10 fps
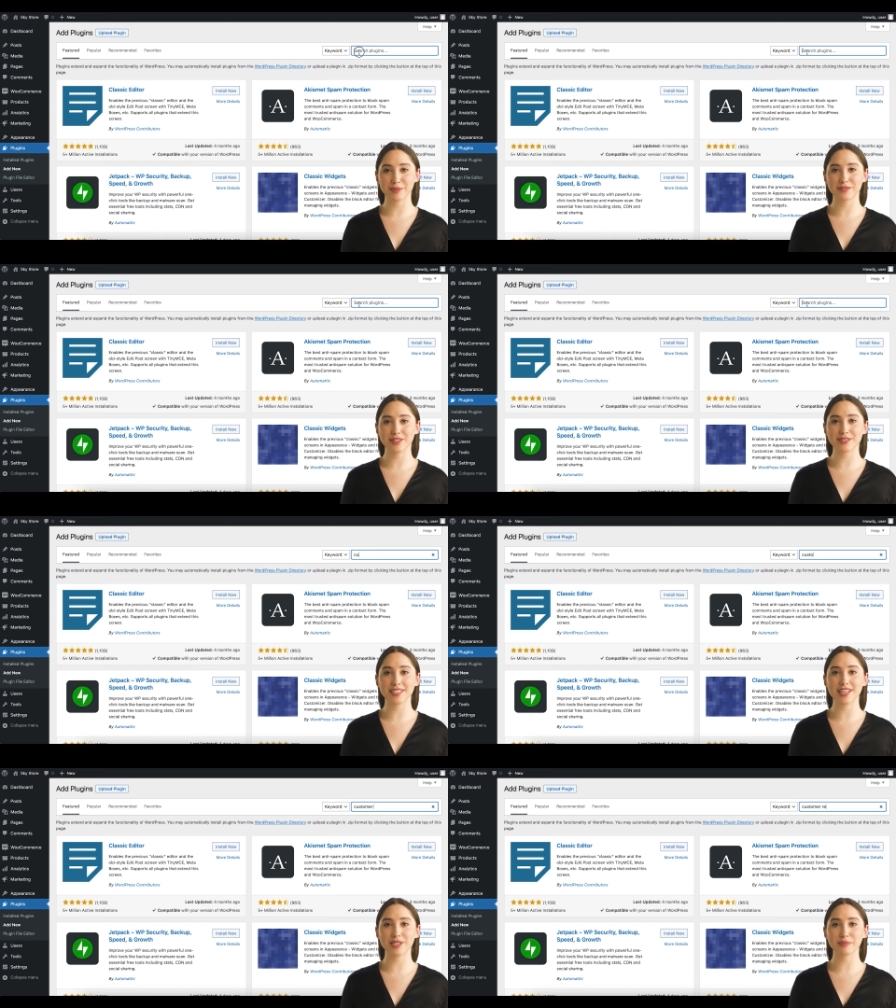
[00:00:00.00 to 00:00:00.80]
reviews
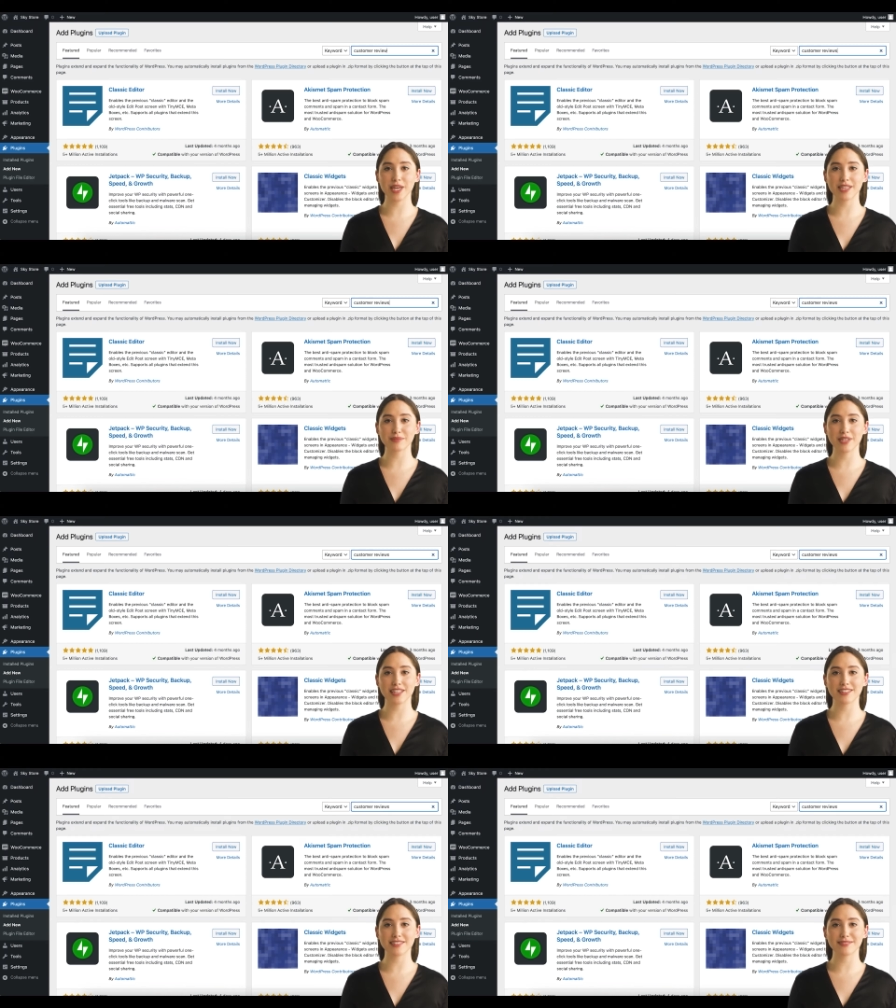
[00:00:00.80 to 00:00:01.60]
on your product
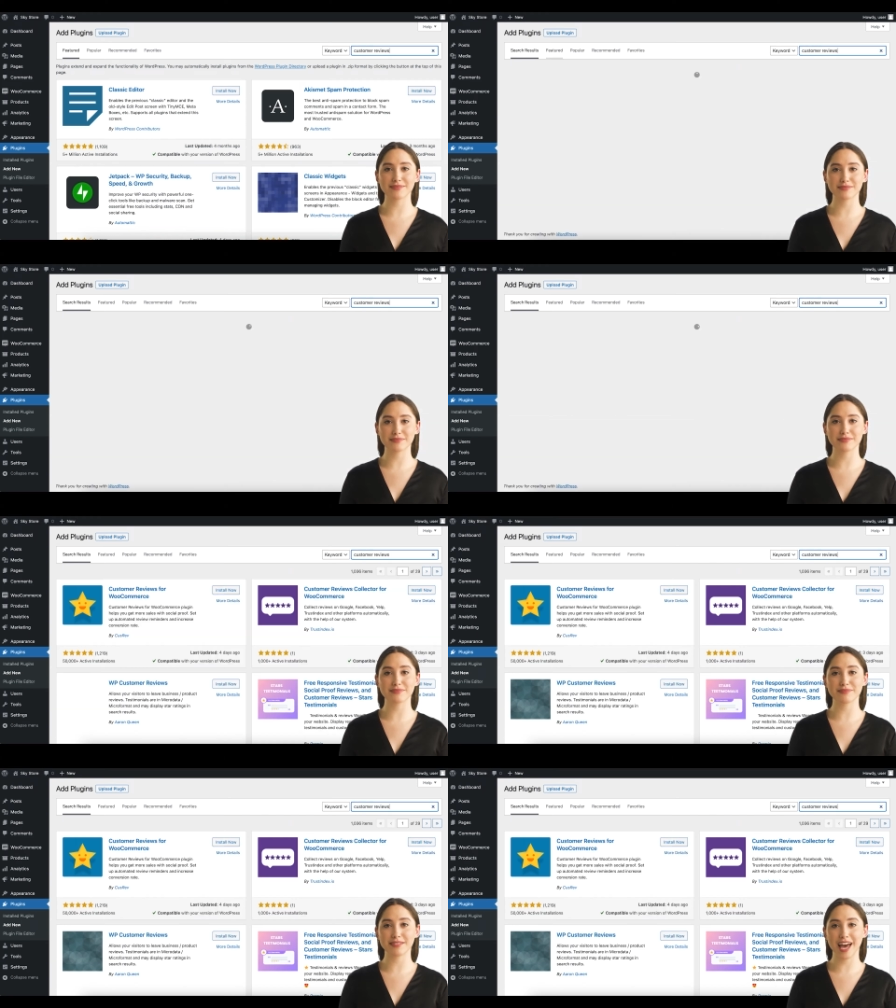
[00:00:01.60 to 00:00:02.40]
pages.
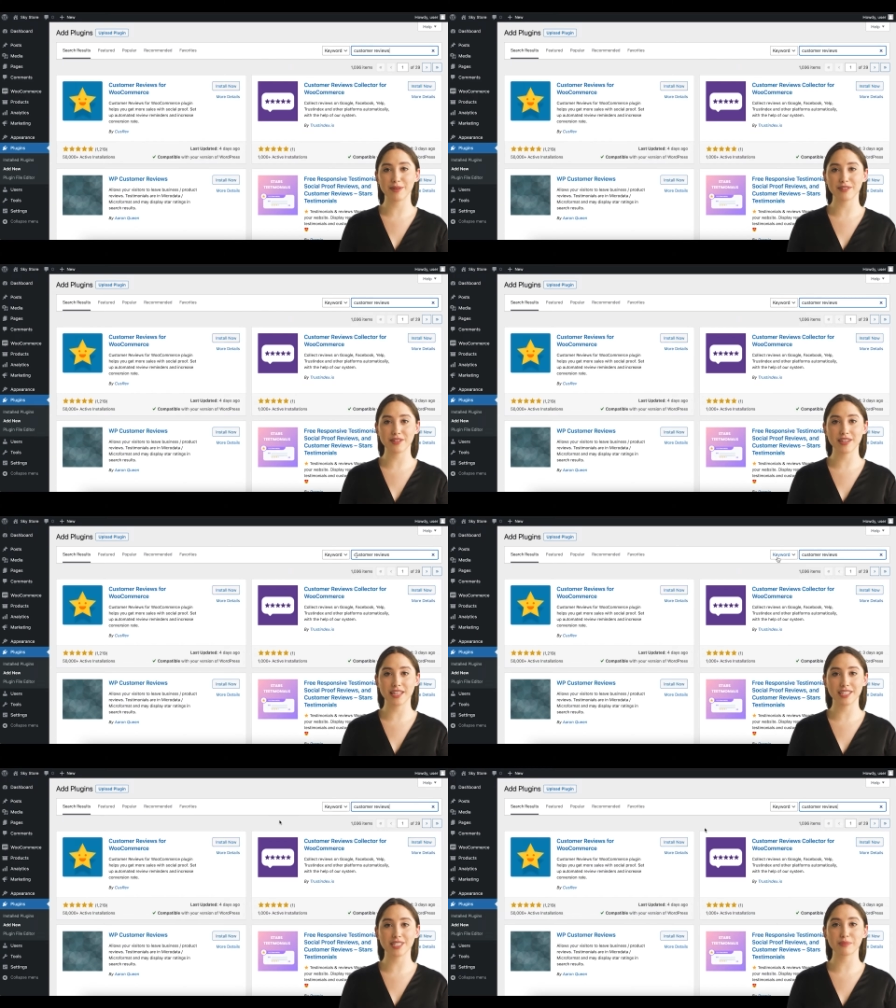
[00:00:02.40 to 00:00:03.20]
However,
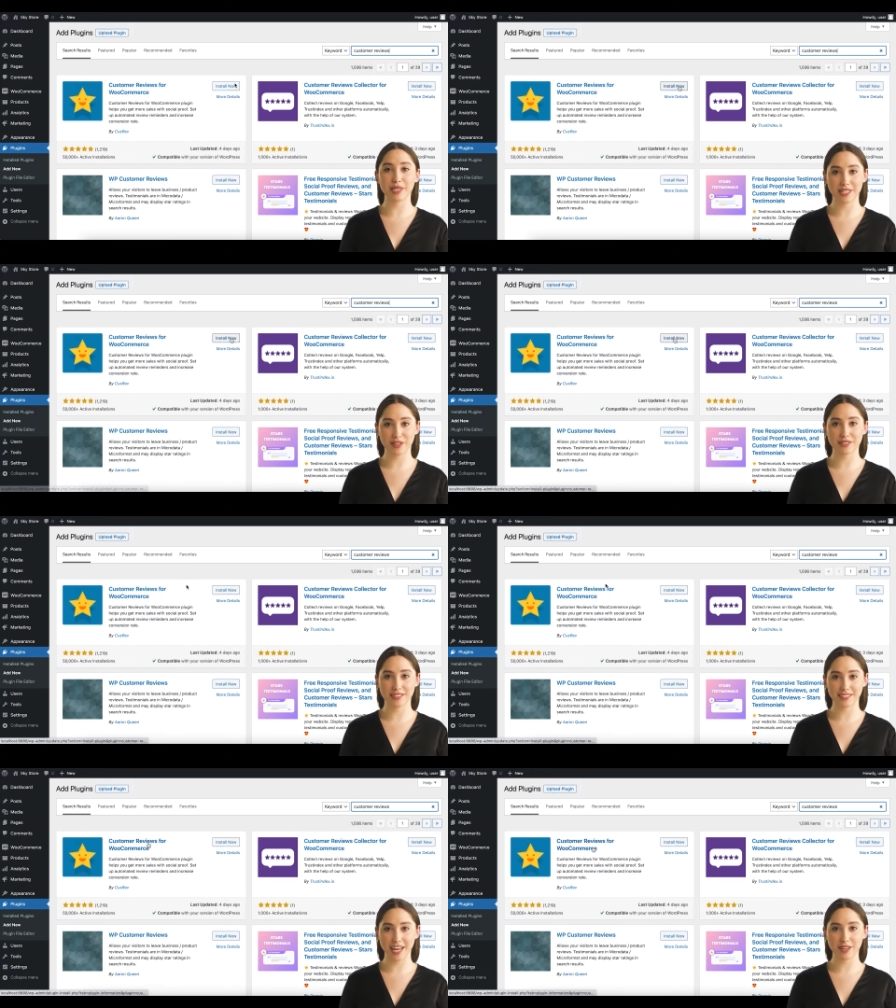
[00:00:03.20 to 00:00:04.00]
you may notice
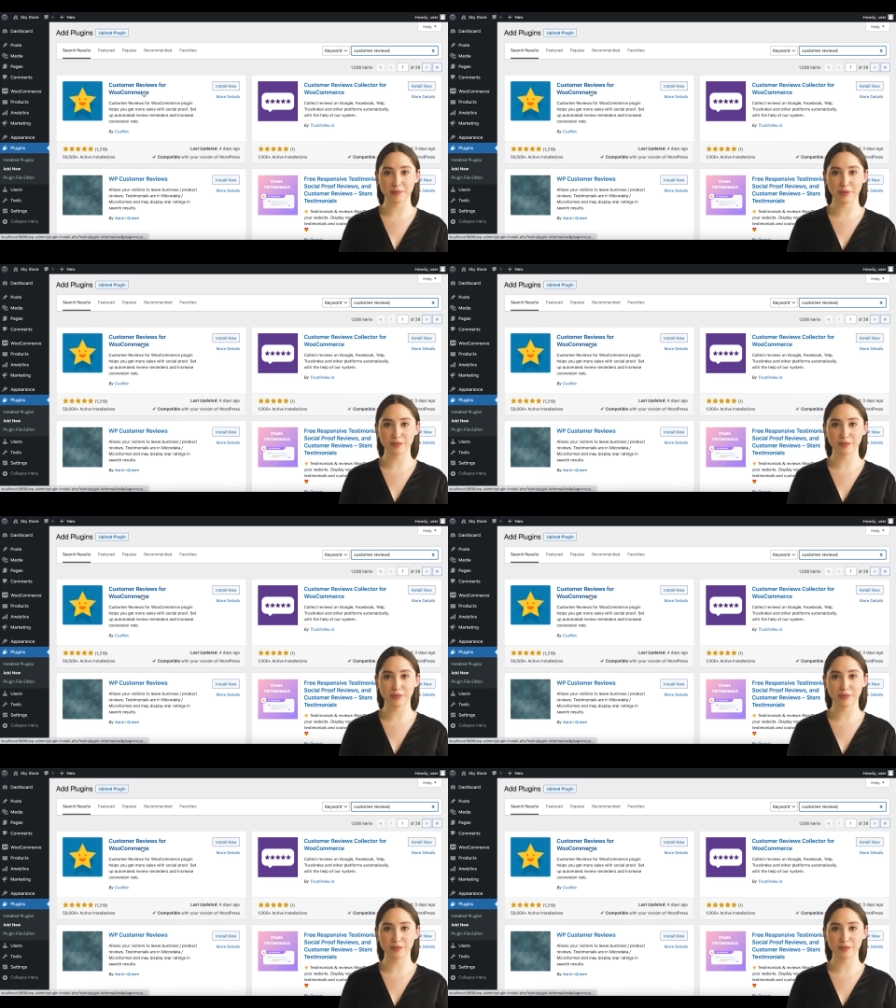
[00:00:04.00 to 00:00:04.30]
desirable